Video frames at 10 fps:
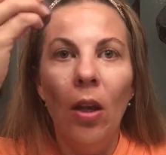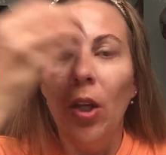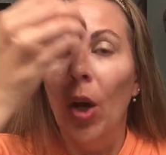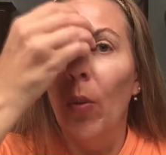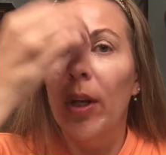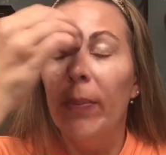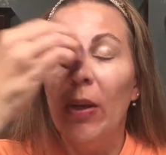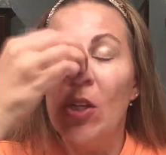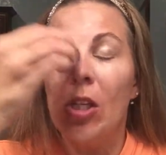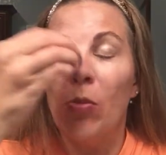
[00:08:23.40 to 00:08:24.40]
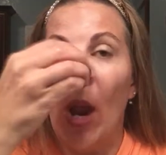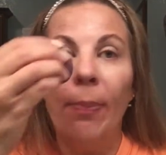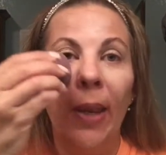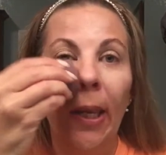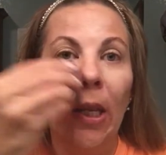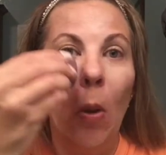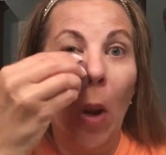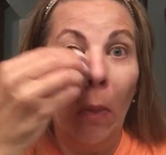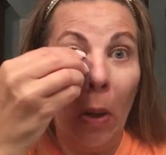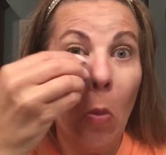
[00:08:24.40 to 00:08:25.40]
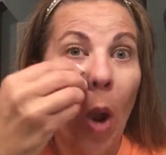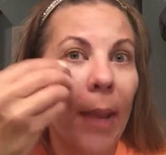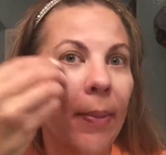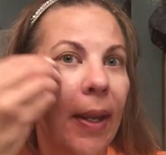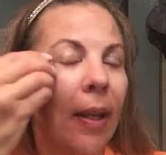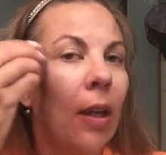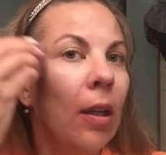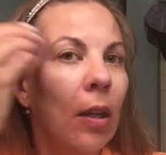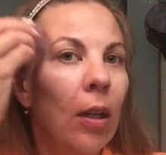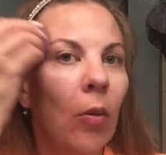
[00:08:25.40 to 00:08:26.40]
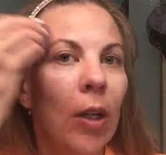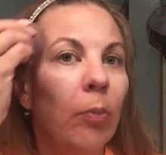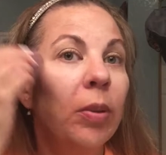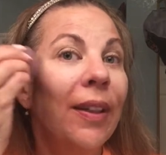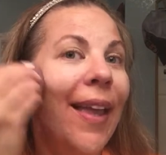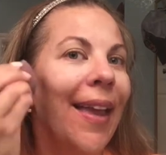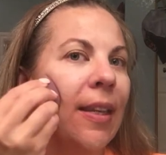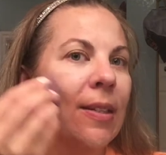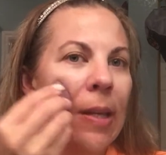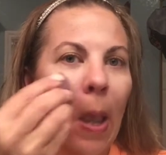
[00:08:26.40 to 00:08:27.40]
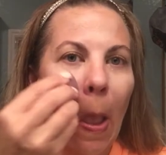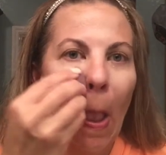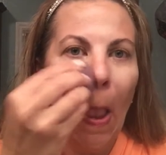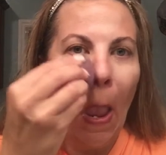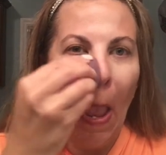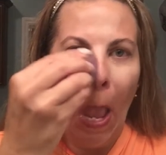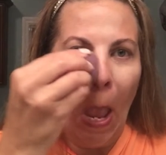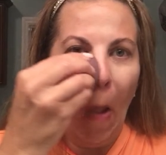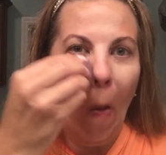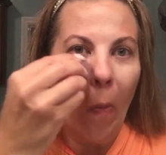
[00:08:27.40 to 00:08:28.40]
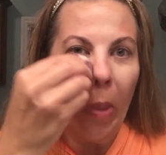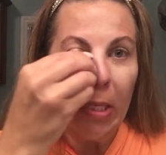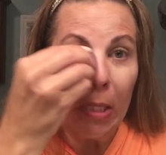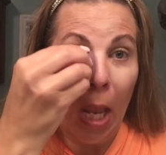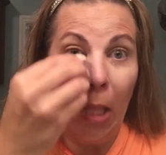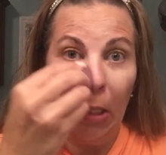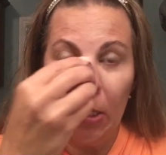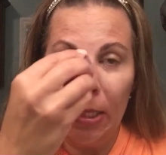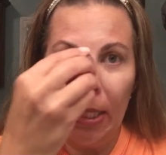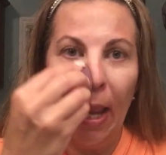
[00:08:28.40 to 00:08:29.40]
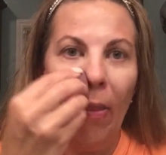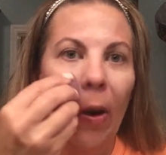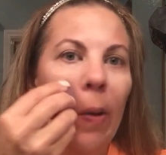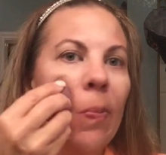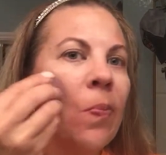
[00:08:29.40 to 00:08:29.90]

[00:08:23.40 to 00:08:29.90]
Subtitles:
You don't want to be swiping, you don't want to be wiping, you want to blend these colors together.